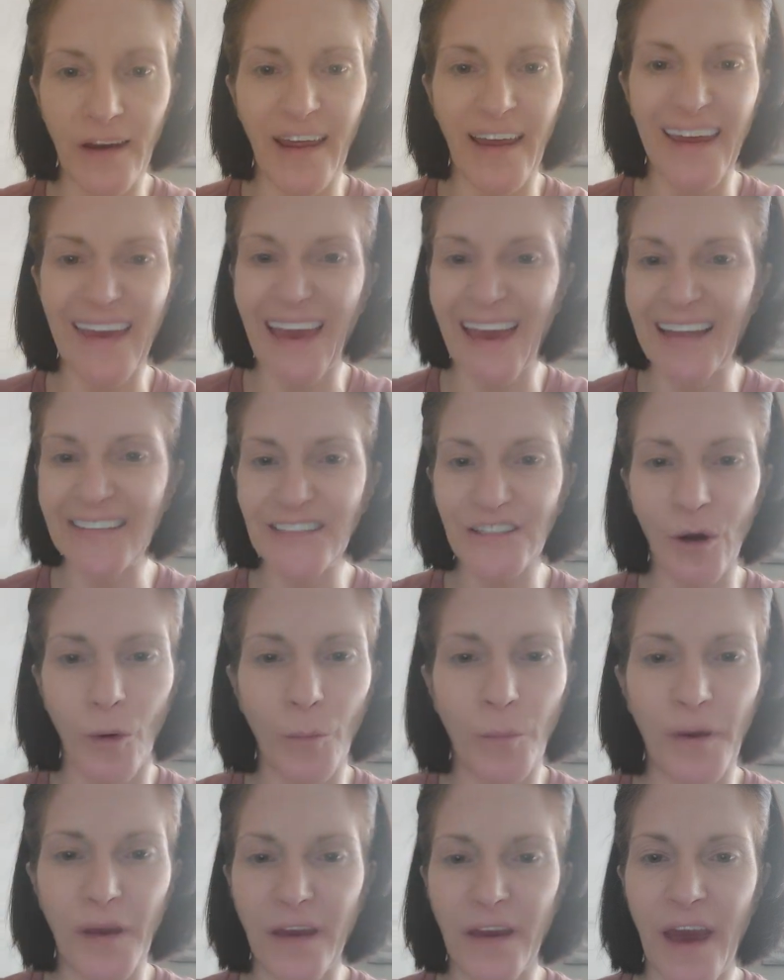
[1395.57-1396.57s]
Again, don't
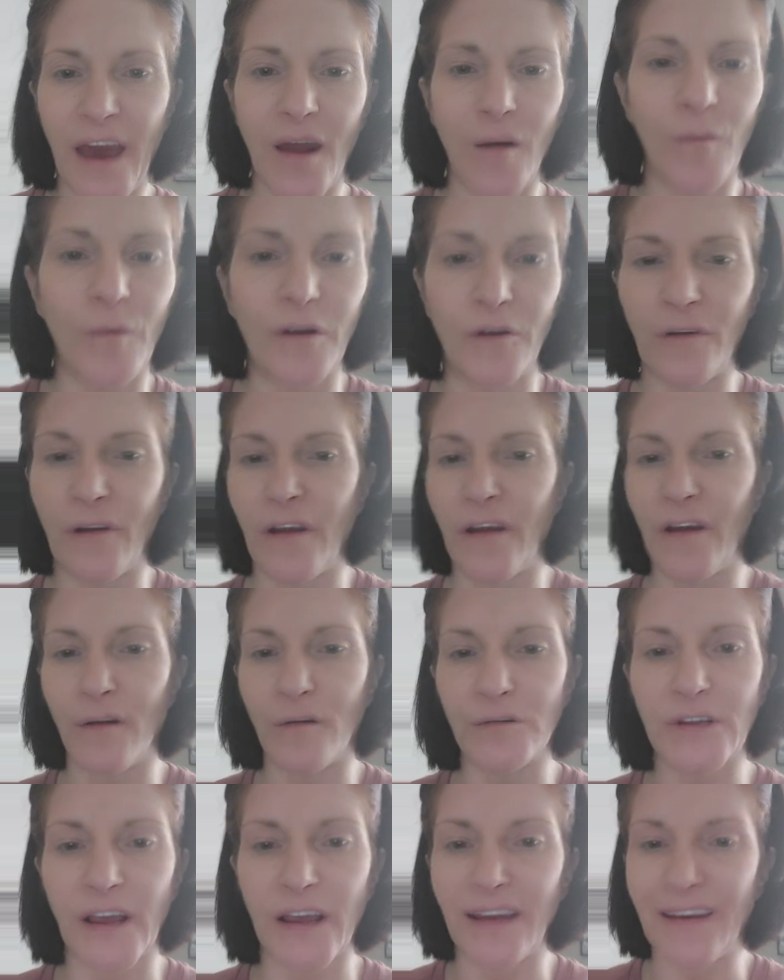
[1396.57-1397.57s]
pick at them with your
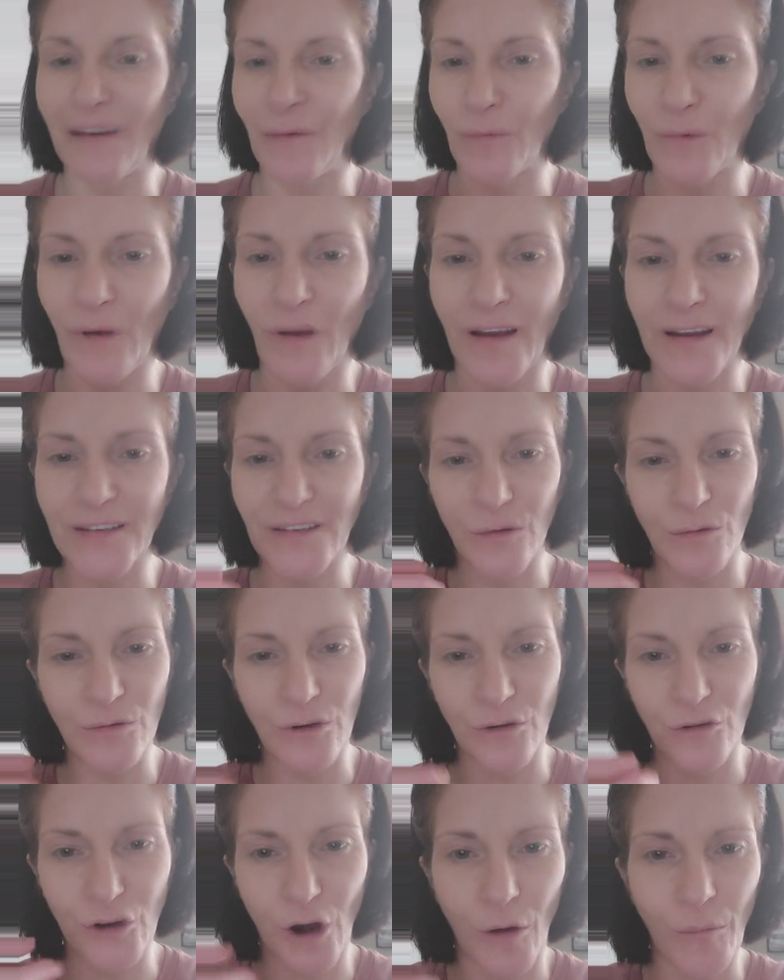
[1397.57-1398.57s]
nails. I didn't realize those
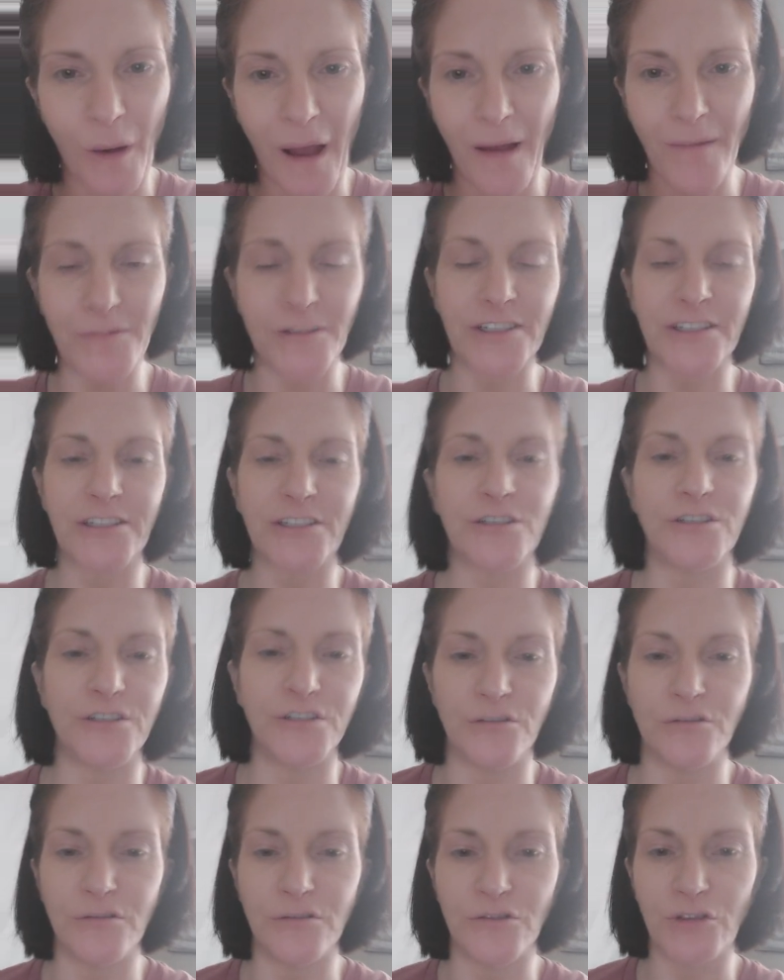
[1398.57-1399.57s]
are sharp objects
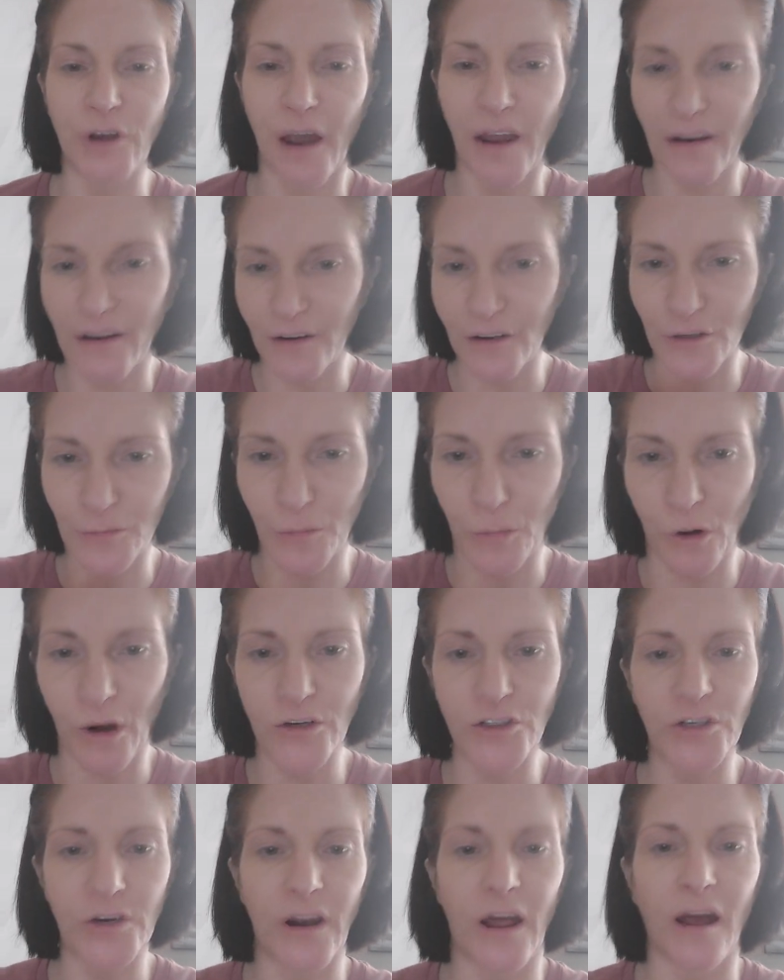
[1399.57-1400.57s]
to try to just
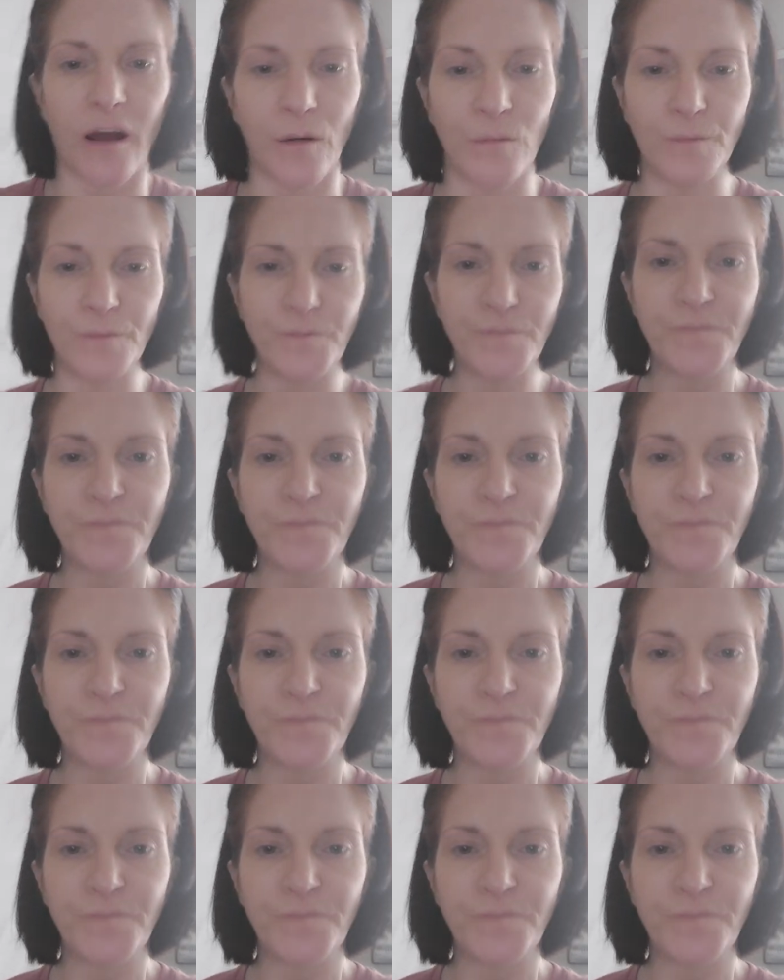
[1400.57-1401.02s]
brush it out.